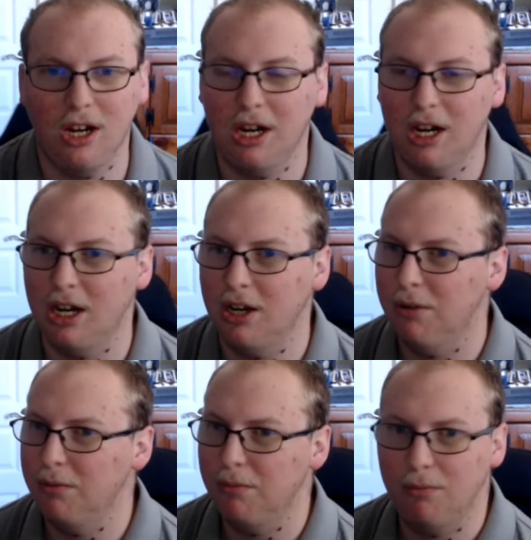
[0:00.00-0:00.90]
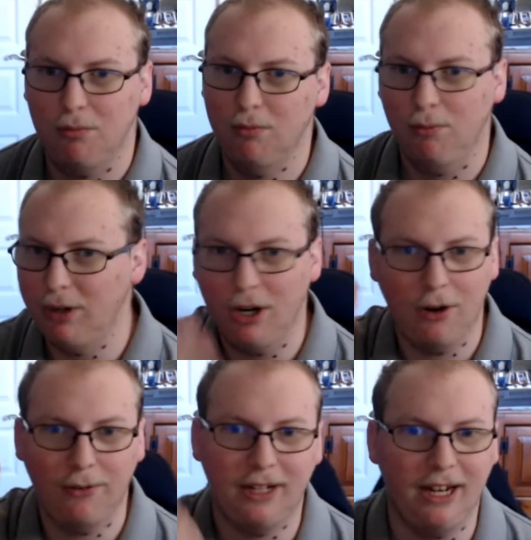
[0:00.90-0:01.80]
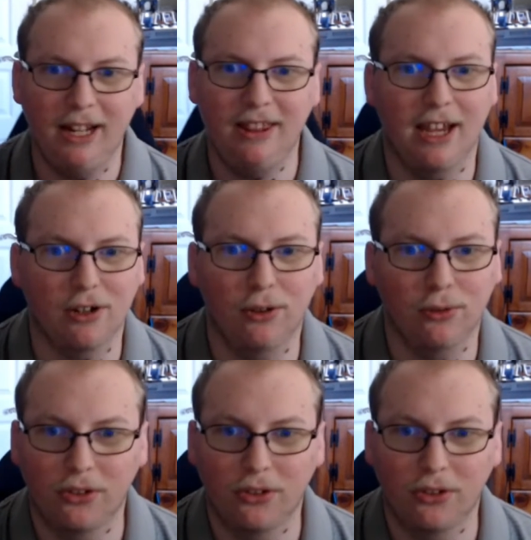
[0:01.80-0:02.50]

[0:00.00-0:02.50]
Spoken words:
and we already hit that goal.